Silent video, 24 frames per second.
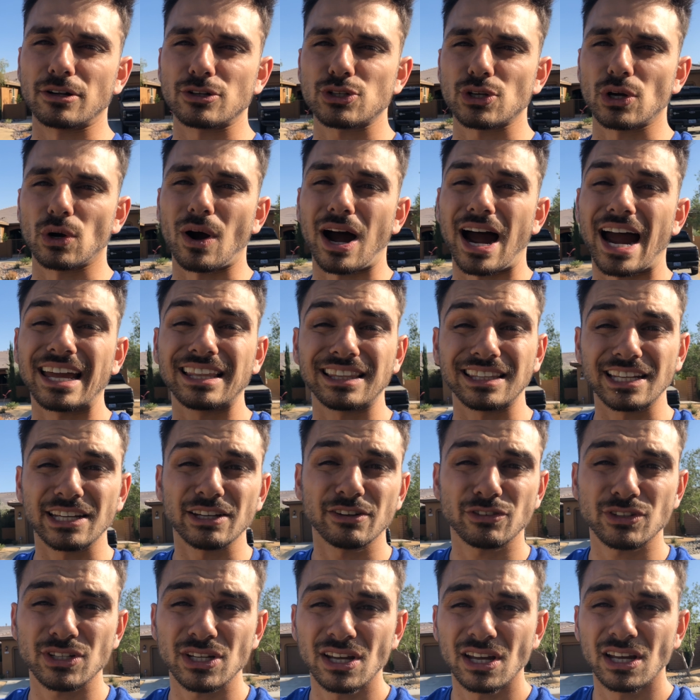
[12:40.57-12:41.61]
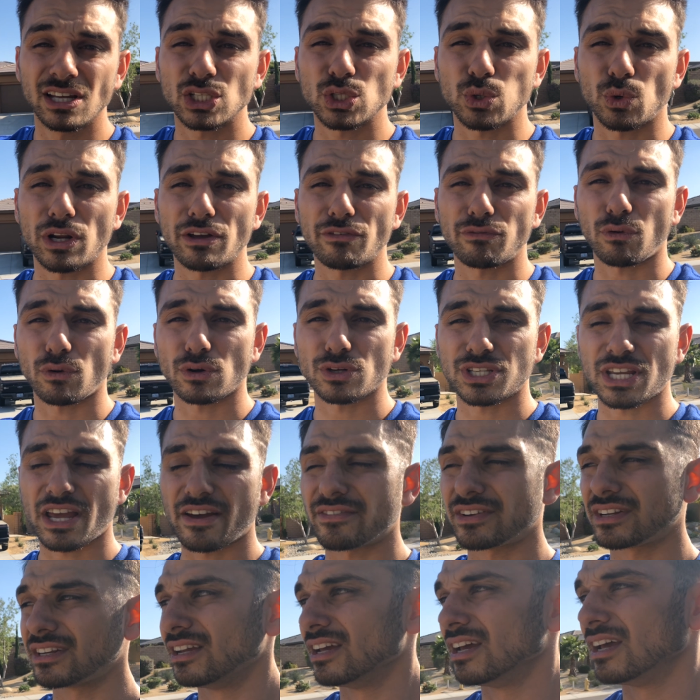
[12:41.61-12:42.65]
So I lift
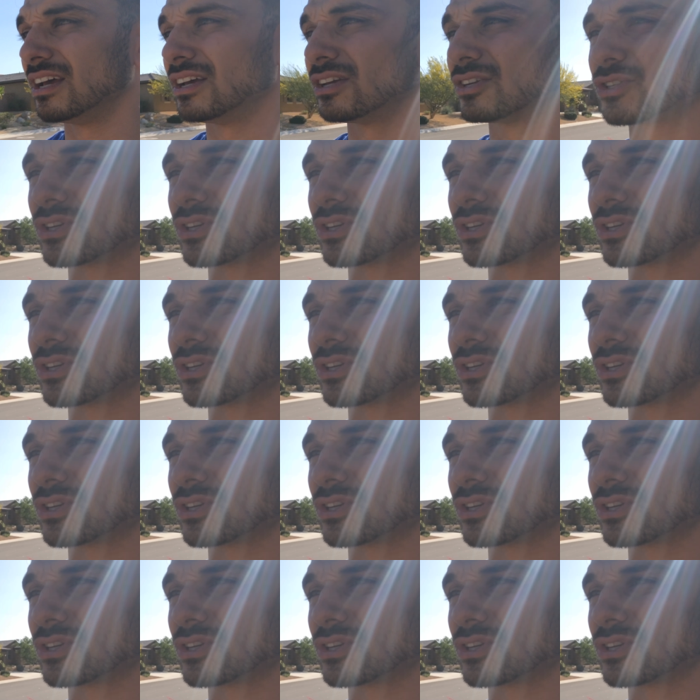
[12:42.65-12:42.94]
24/7,